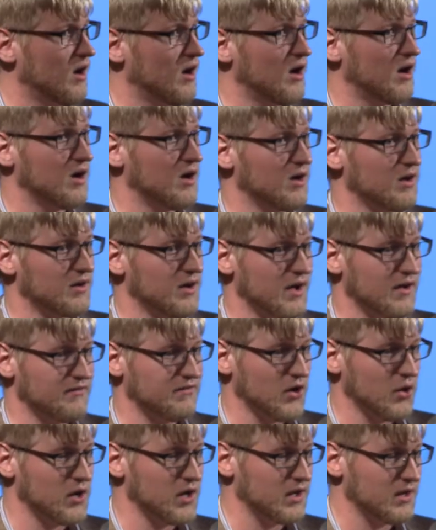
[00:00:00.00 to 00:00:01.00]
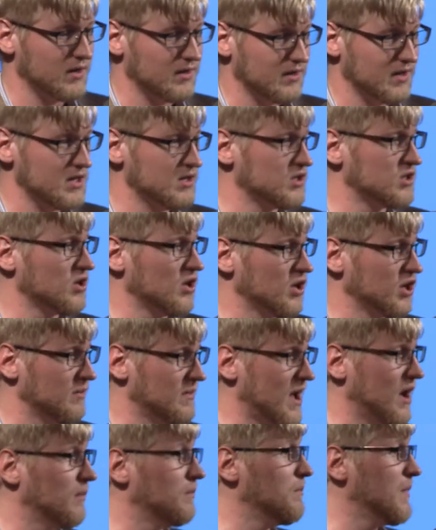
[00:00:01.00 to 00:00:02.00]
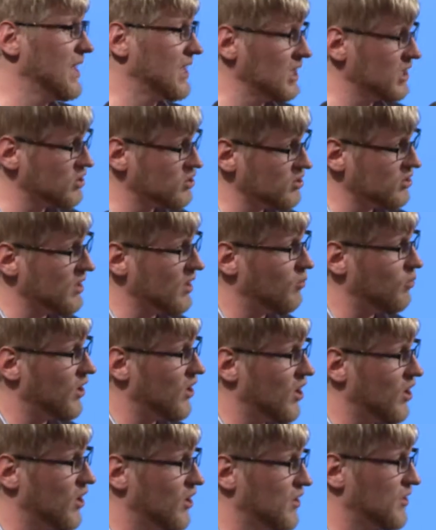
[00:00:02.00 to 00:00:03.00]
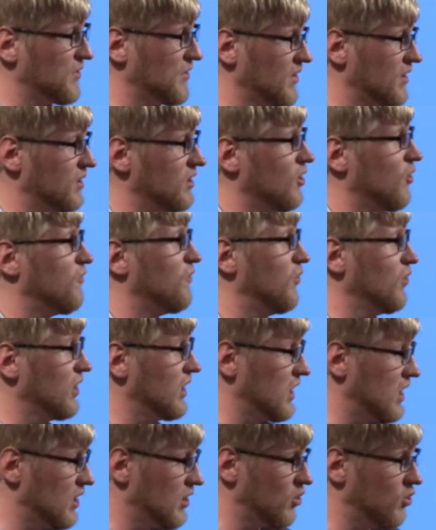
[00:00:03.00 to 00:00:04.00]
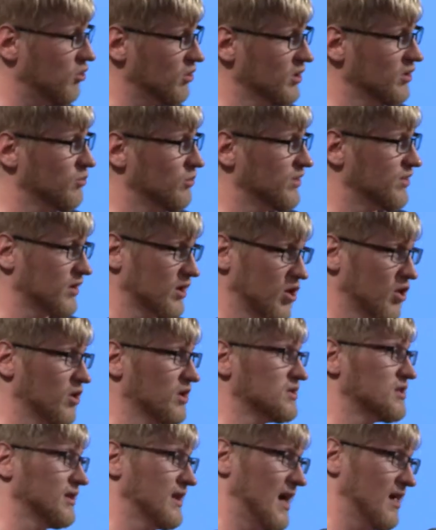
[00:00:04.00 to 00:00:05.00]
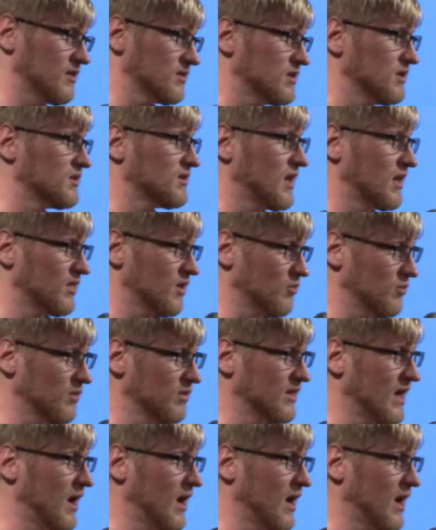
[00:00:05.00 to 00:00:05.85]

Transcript: very concerned about making sure that we're fully concordant with the current analysis that they're